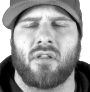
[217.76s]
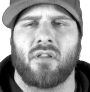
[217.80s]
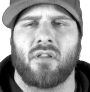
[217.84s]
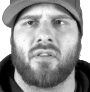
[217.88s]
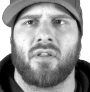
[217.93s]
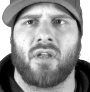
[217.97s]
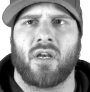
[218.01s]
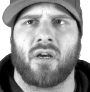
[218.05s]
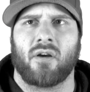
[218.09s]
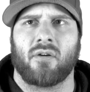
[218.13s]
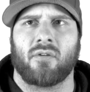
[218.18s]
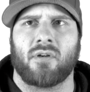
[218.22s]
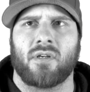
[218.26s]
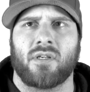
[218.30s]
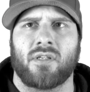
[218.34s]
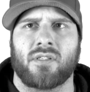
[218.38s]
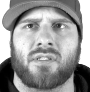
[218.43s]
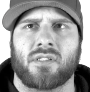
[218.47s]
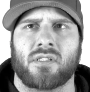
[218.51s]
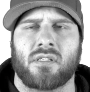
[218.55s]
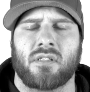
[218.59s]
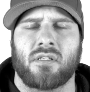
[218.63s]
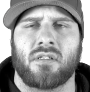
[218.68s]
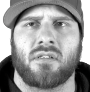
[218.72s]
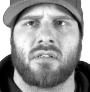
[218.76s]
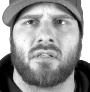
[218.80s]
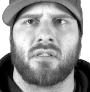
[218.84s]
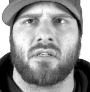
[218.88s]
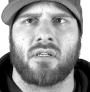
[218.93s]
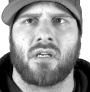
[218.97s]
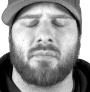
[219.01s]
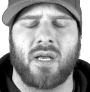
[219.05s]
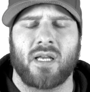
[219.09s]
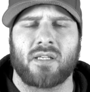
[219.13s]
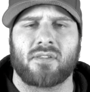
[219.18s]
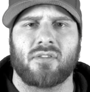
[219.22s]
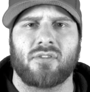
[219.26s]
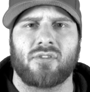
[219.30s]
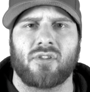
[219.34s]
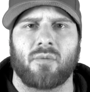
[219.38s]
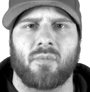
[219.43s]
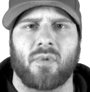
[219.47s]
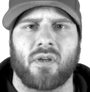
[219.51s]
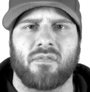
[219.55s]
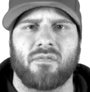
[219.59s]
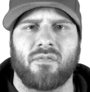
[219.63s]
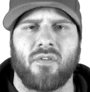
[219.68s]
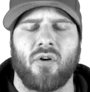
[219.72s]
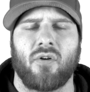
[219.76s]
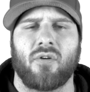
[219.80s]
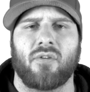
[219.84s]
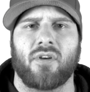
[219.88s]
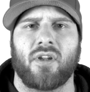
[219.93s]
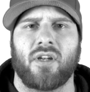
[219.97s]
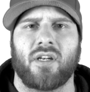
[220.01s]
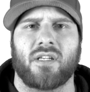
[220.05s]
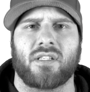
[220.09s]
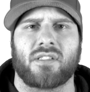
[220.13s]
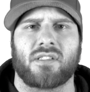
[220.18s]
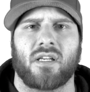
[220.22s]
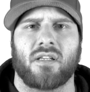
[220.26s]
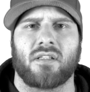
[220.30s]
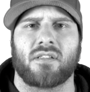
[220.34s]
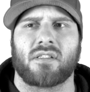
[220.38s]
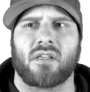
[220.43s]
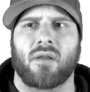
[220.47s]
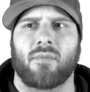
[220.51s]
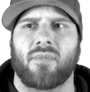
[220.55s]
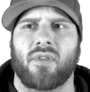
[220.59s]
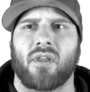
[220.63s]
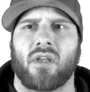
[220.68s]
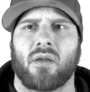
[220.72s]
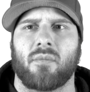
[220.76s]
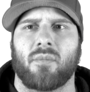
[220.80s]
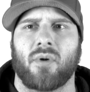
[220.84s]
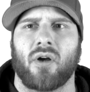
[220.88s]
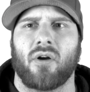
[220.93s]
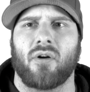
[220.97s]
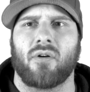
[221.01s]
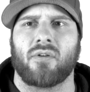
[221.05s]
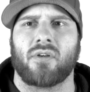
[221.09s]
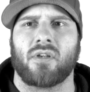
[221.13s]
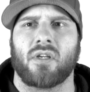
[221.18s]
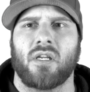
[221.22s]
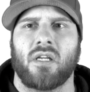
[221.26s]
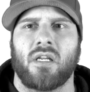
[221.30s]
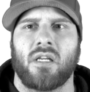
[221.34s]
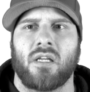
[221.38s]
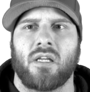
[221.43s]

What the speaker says: there was a message on my phone, and it said something about